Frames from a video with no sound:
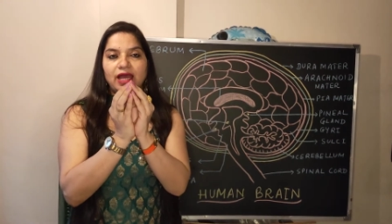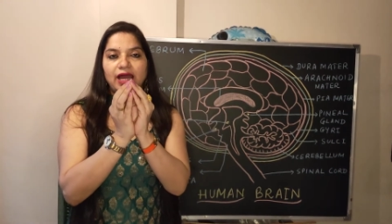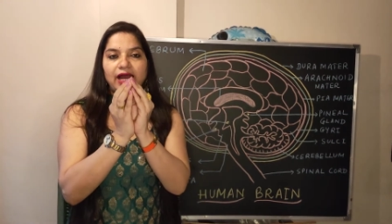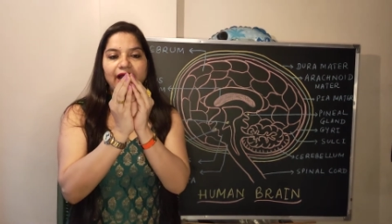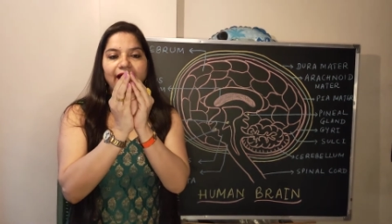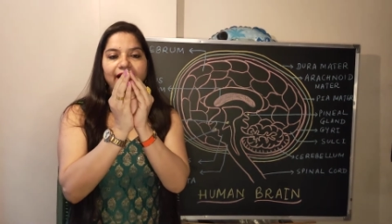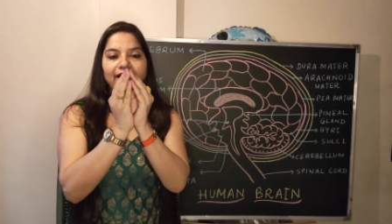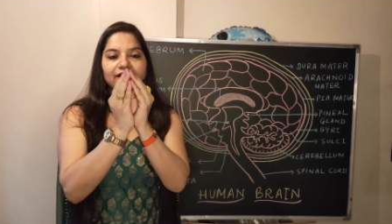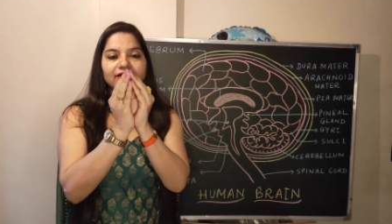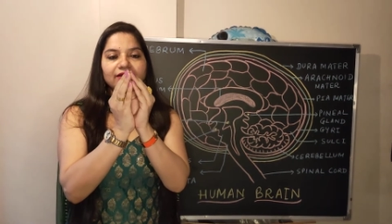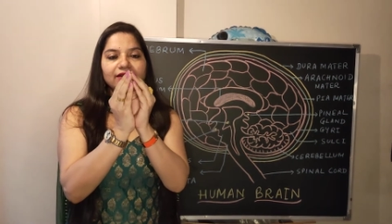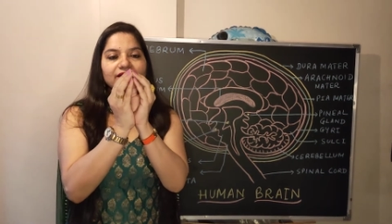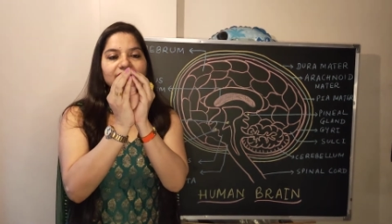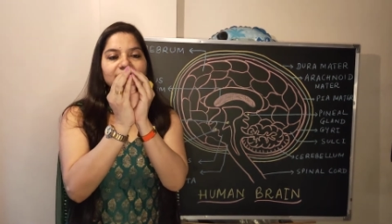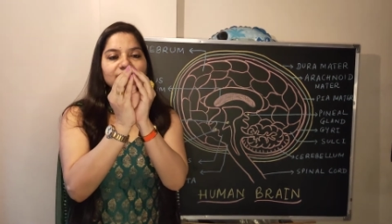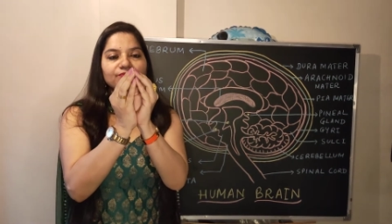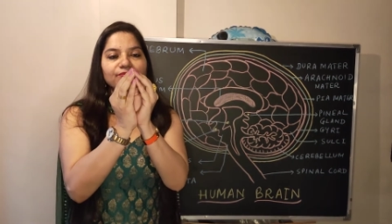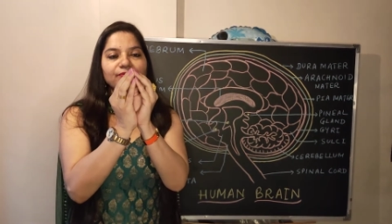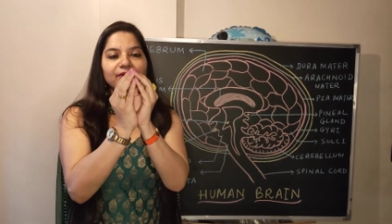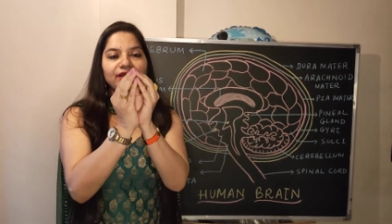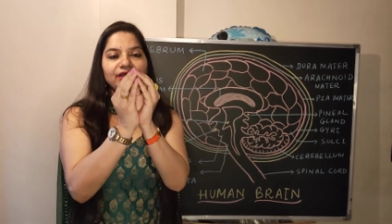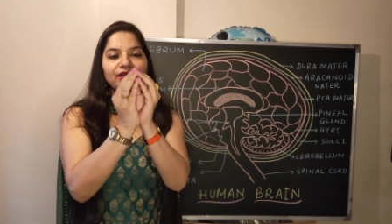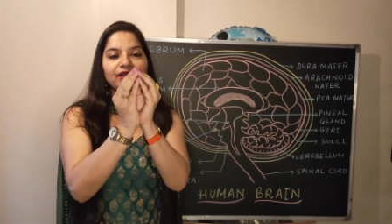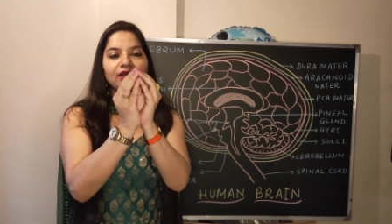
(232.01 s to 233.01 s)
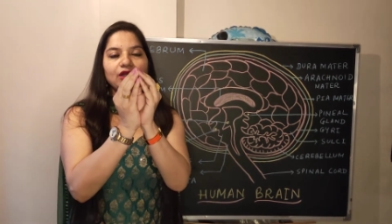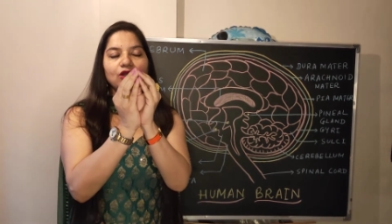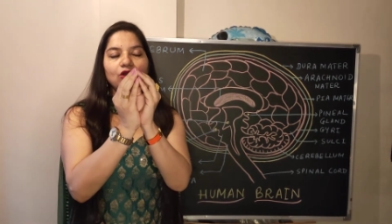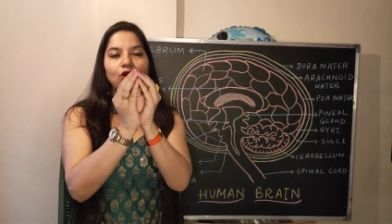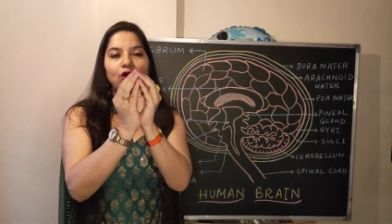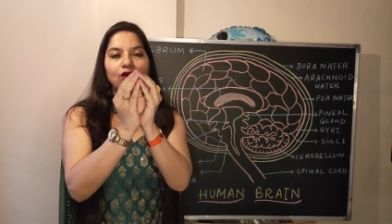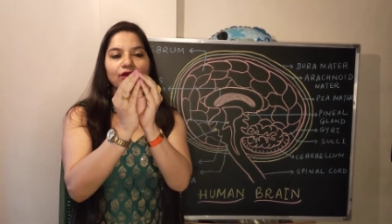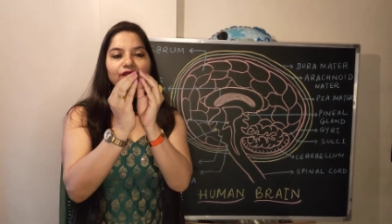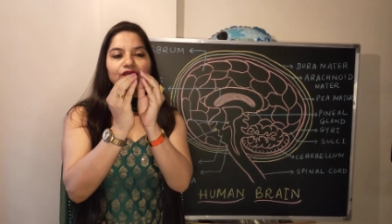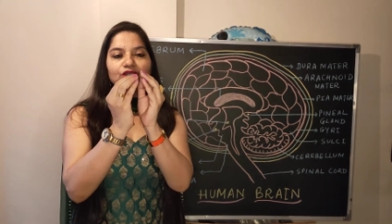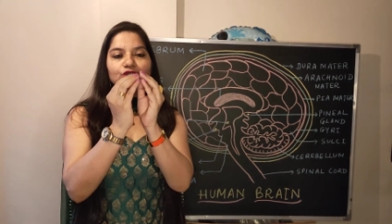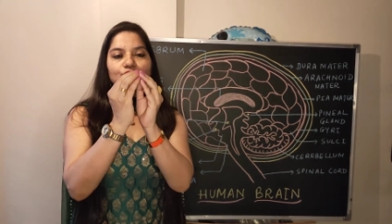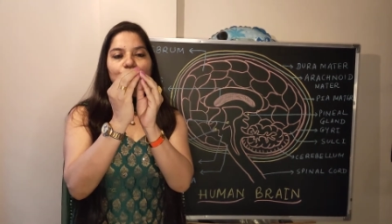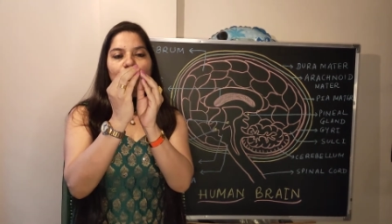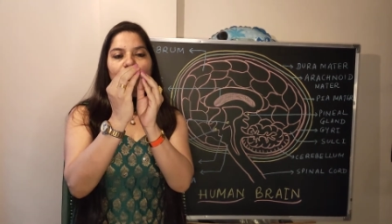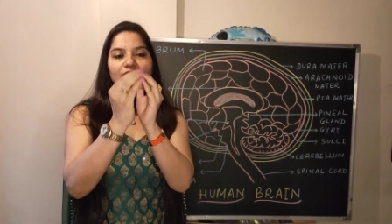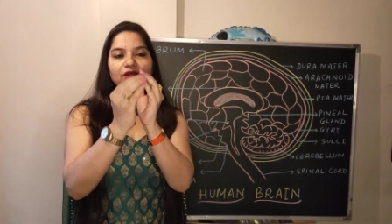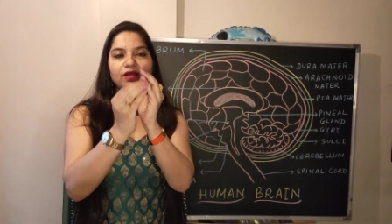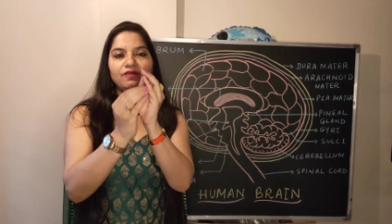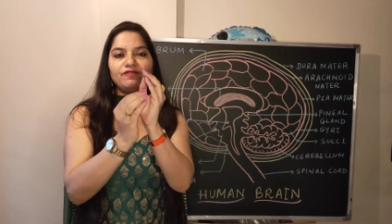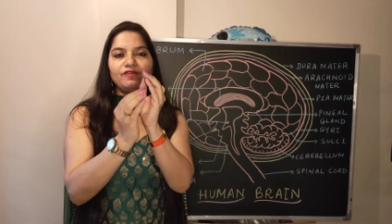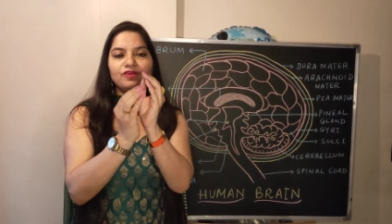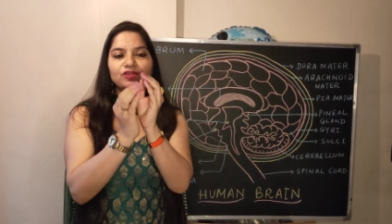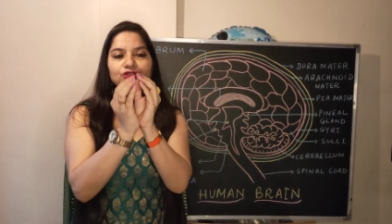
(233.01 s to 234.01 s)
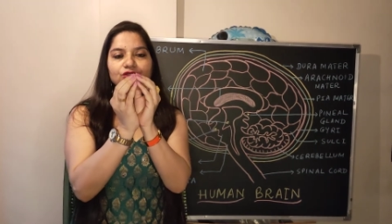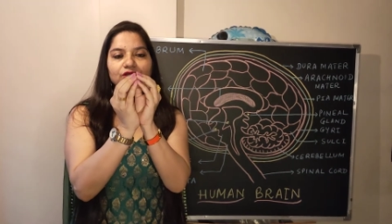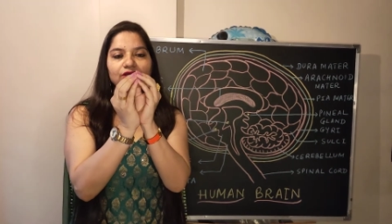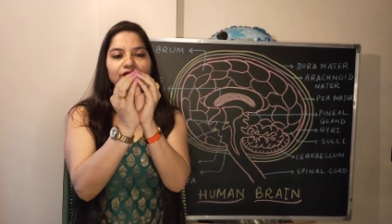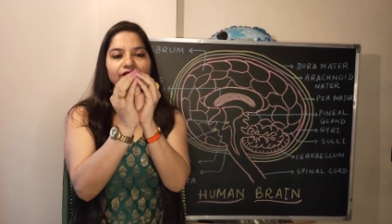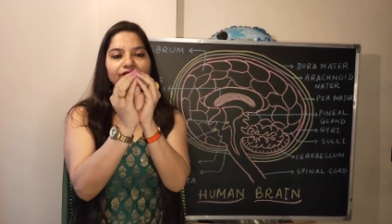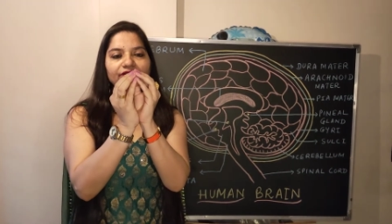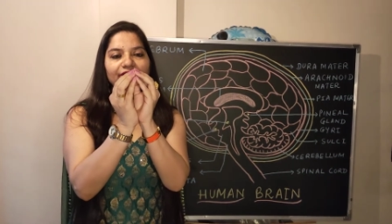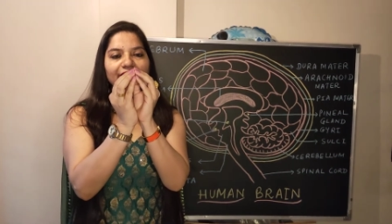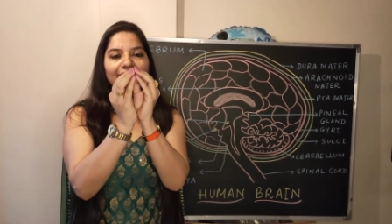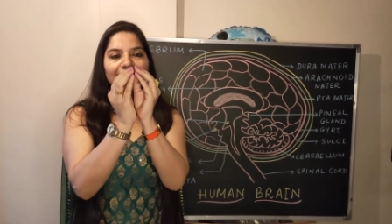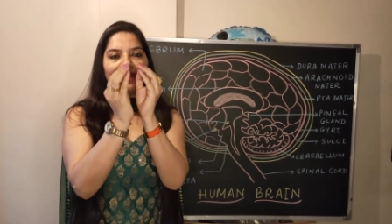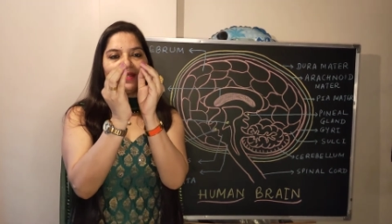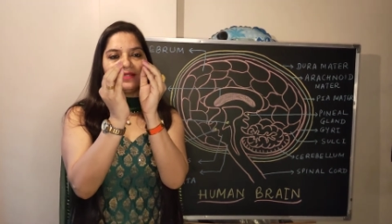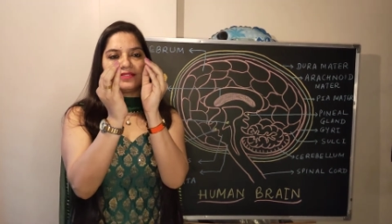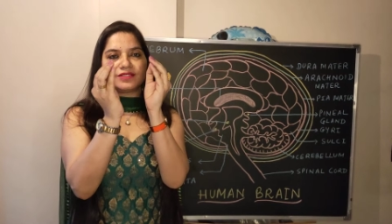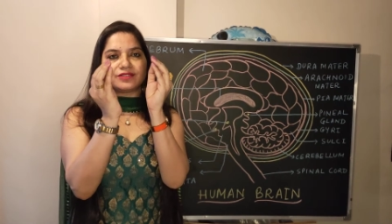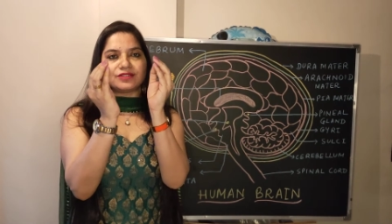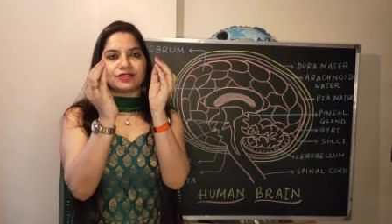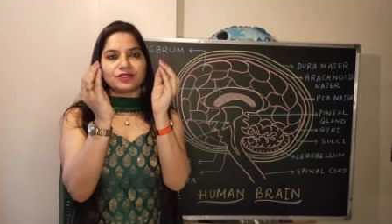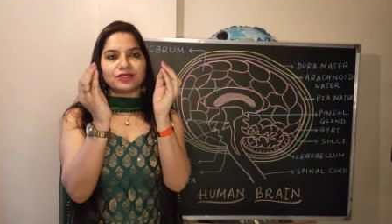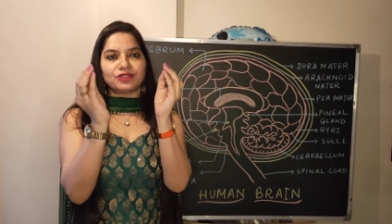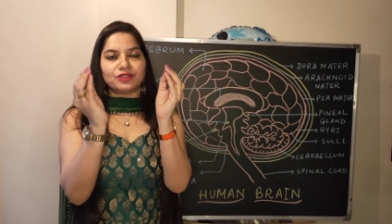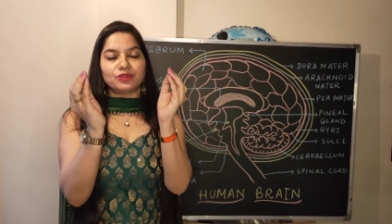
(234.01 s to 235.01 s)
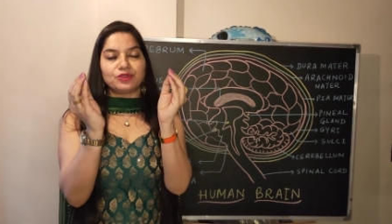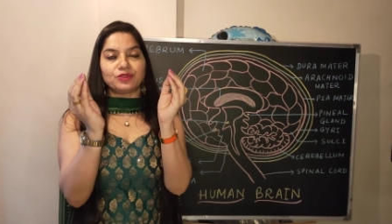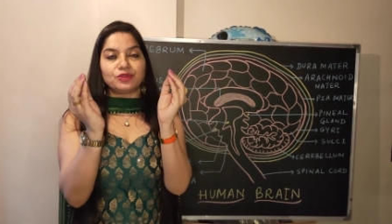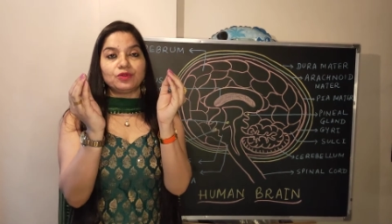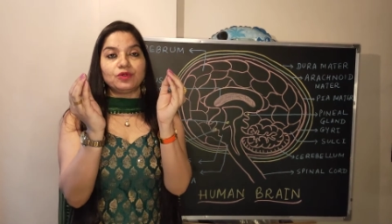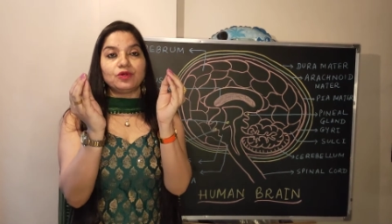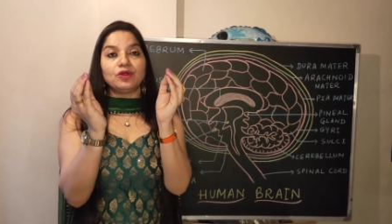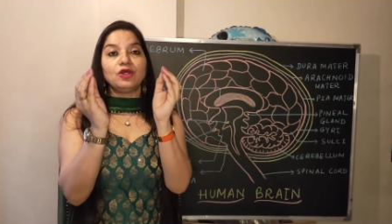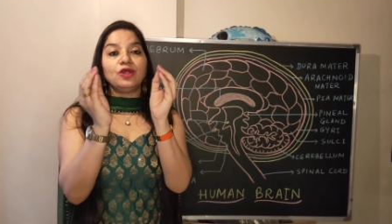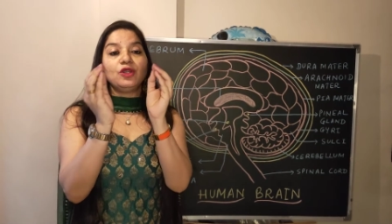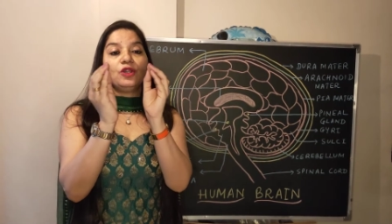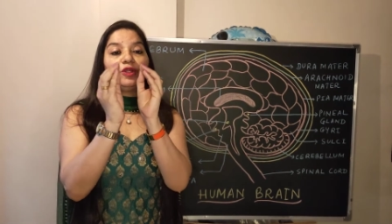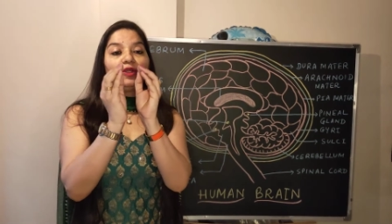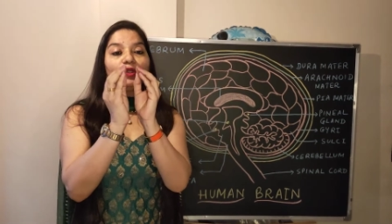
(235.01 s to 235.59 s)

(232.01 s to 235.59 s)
and this median longitudinal fissure divides it into